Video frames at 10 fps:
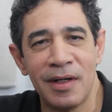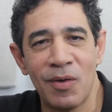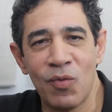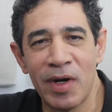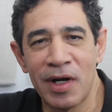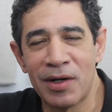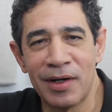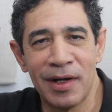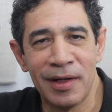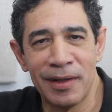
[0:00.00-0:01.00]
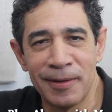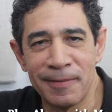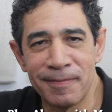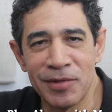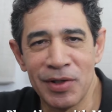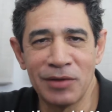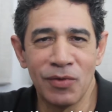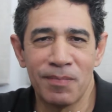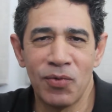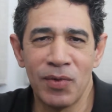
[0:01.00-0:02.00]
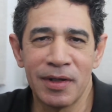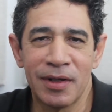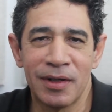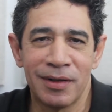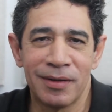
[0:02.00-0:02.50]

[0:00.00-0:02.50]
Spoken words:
where you get to a point